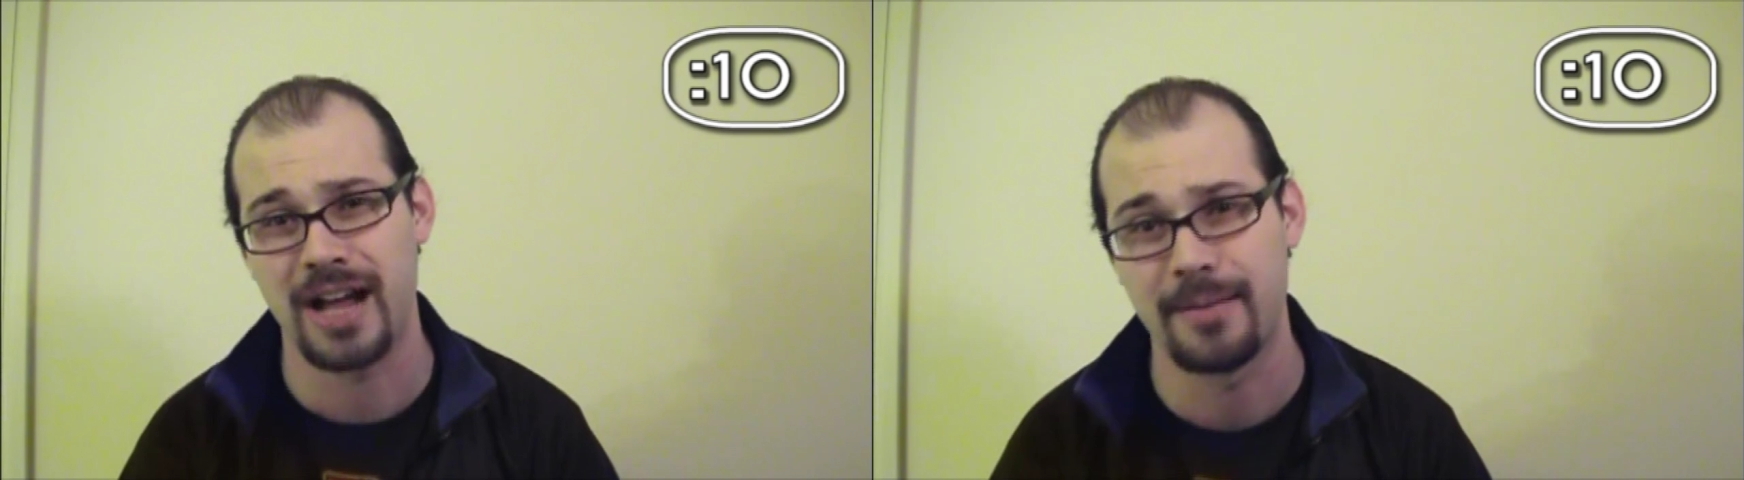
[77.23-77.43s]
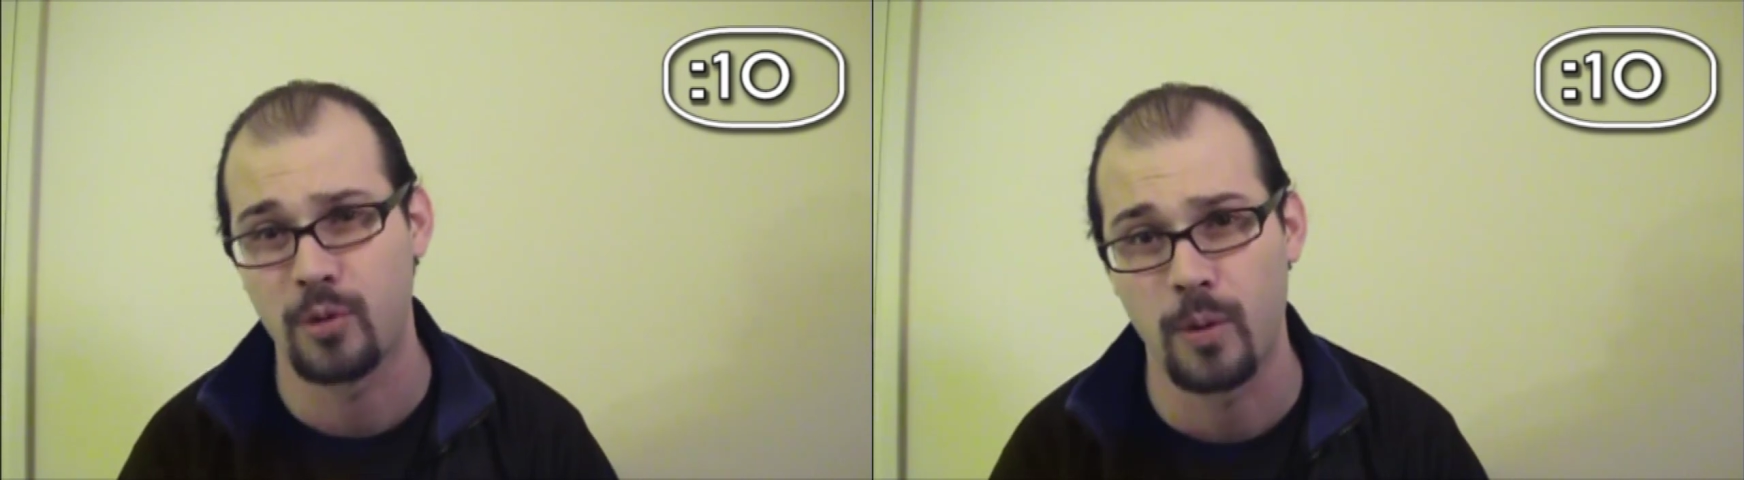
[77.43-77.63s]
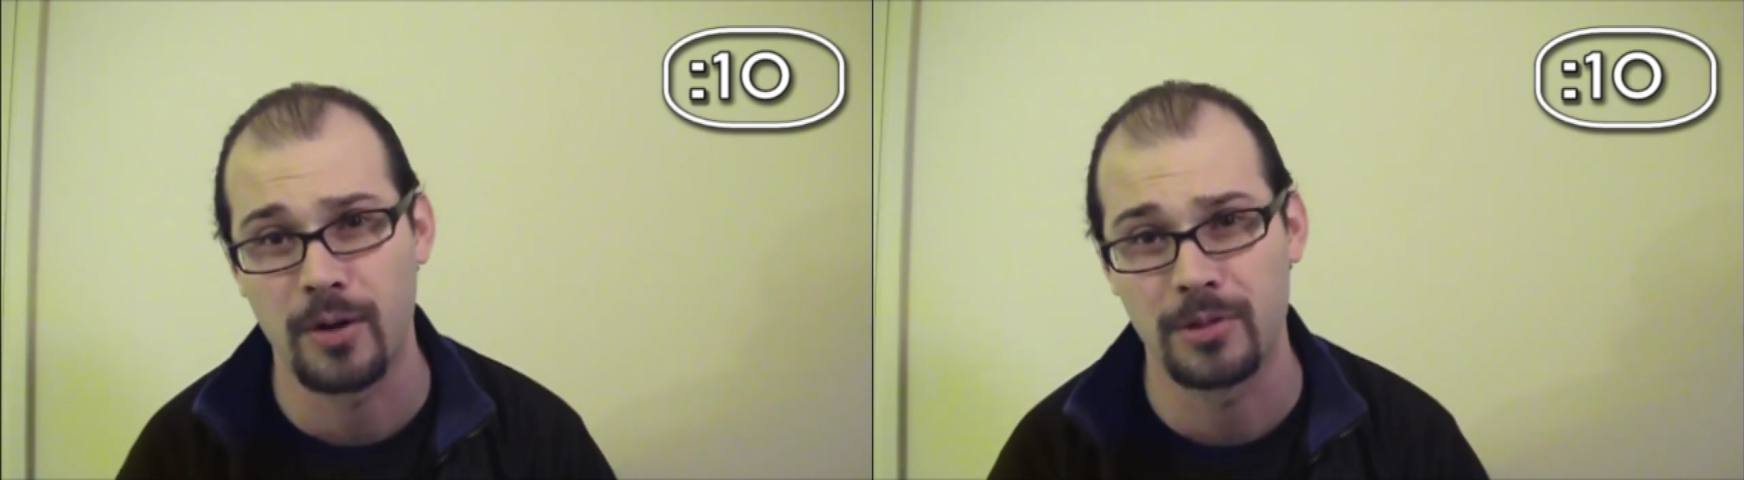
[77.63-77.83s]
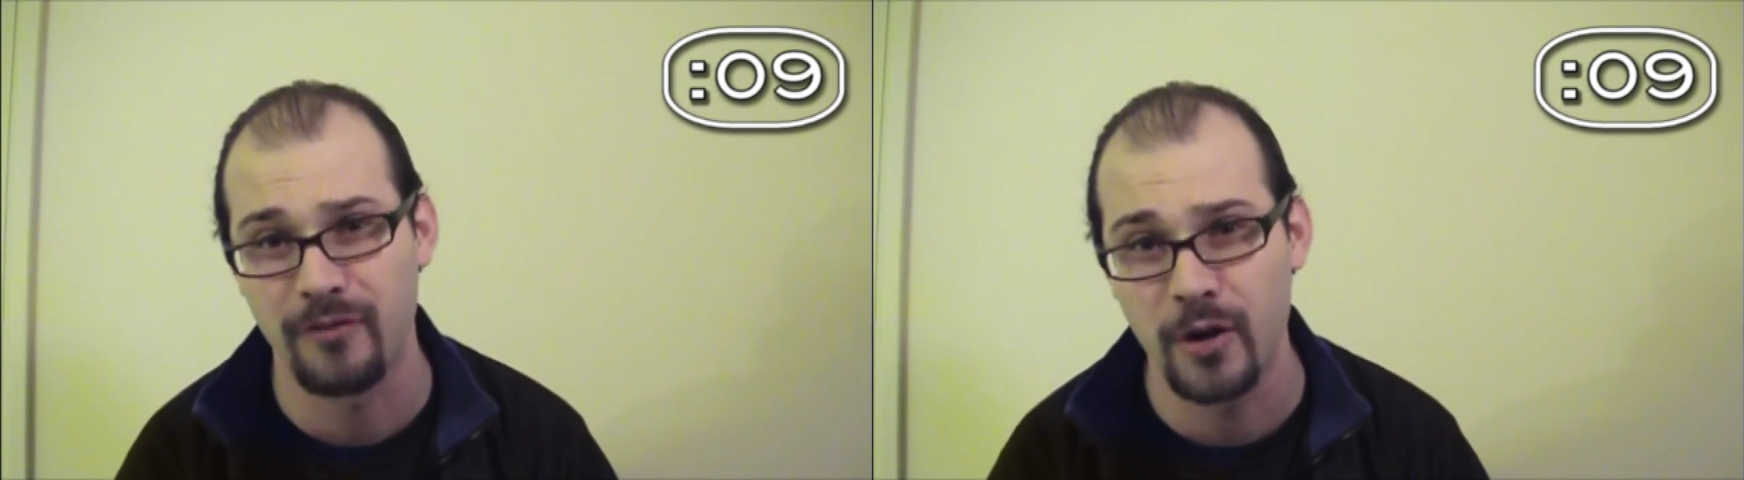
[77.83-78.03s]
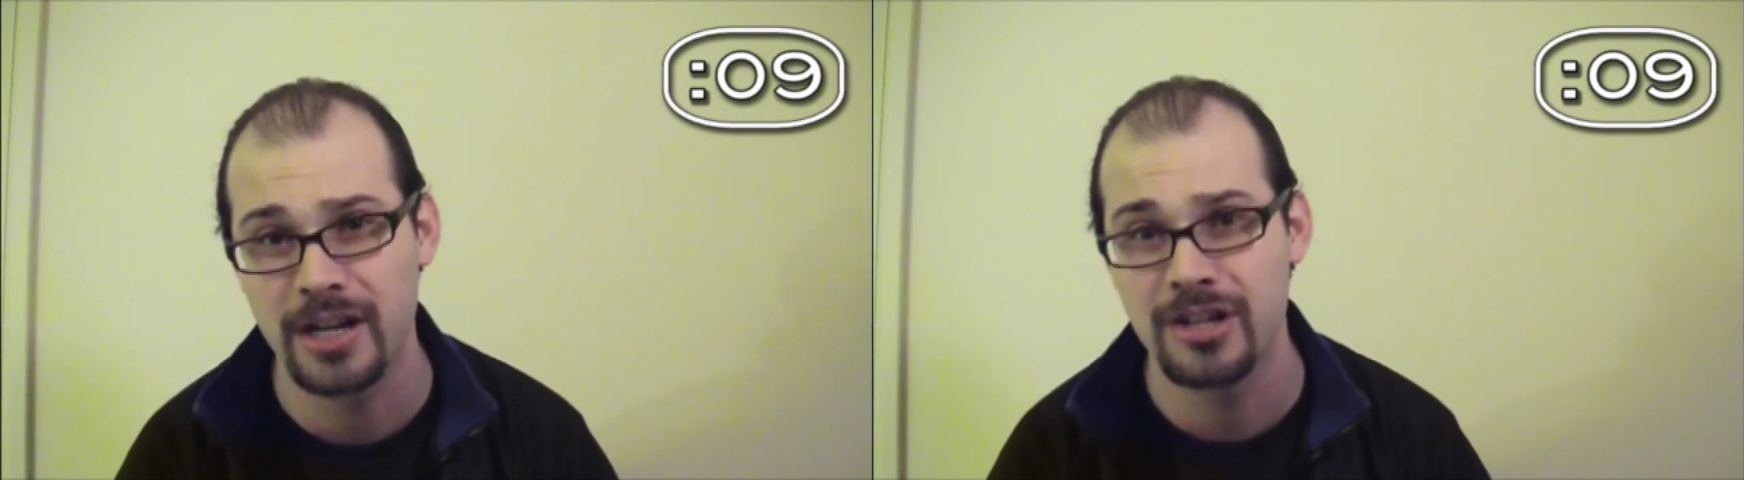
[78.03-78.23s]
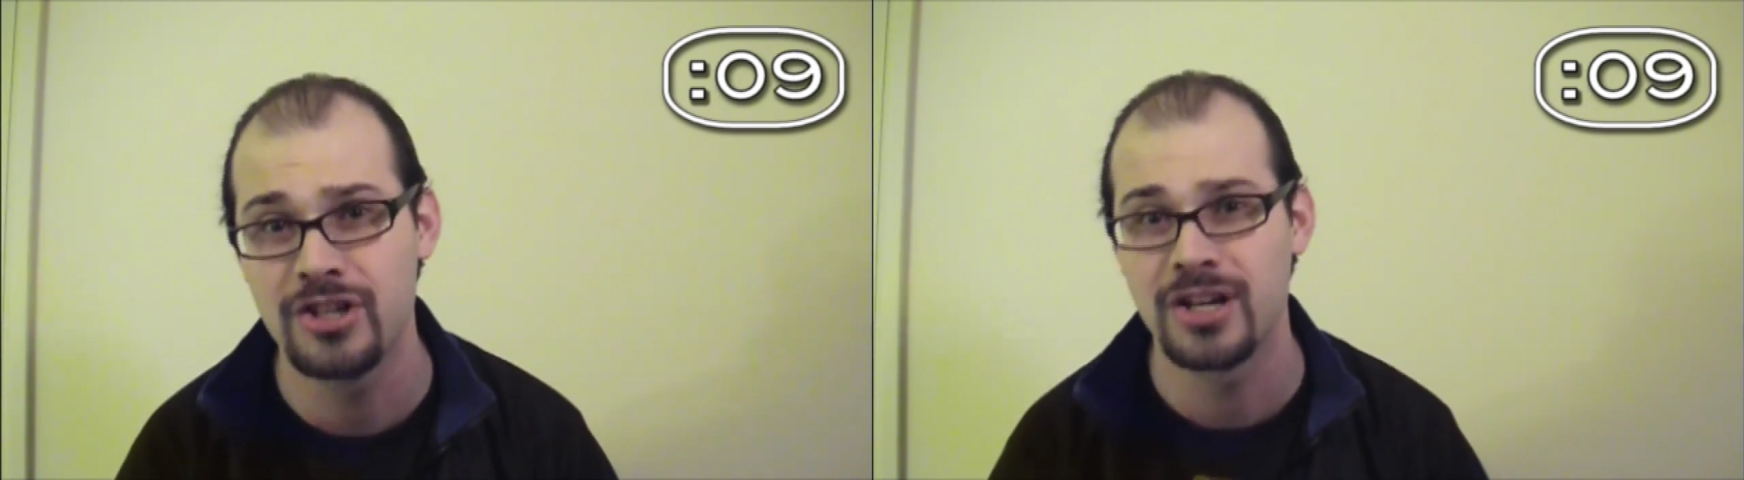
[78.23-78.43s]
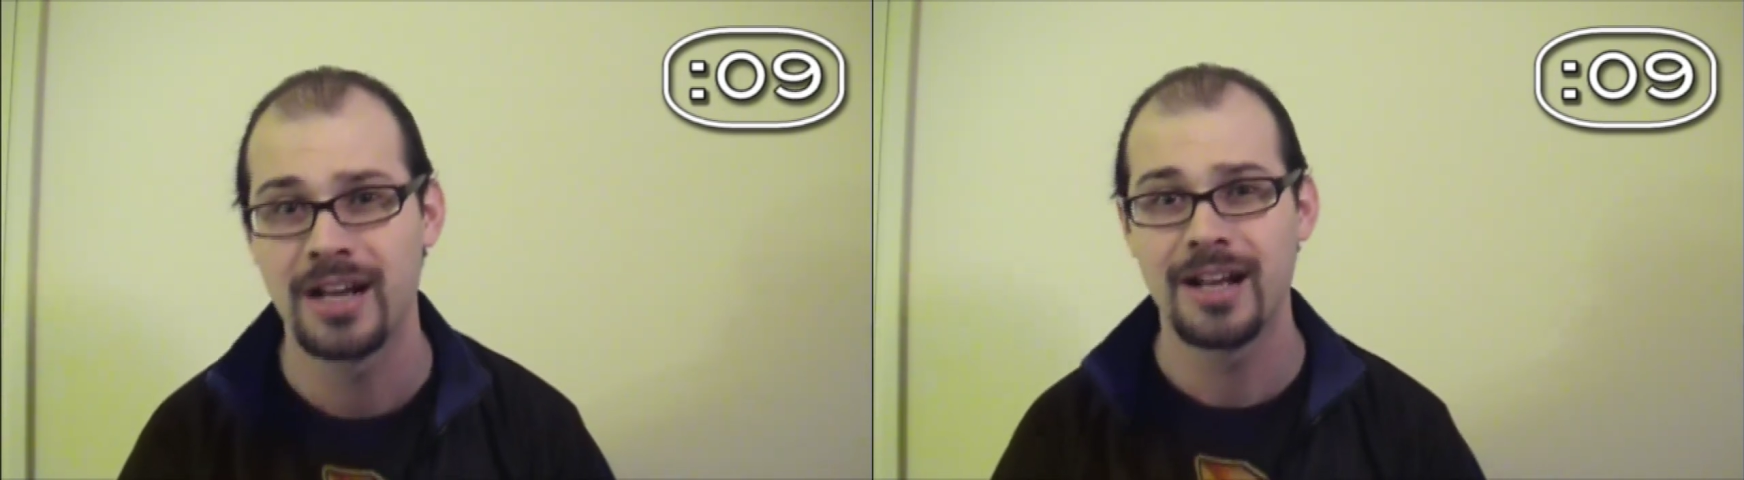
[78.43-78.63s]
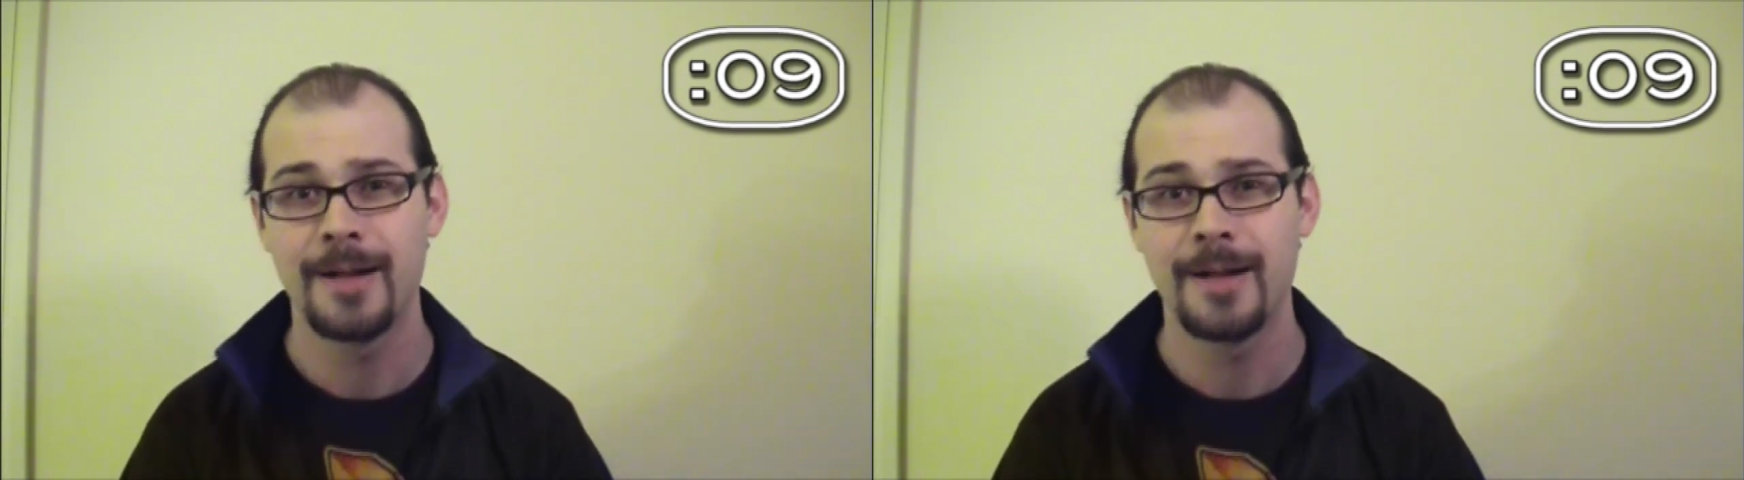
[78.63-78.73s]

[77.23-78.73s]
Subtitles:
time to work with the footage.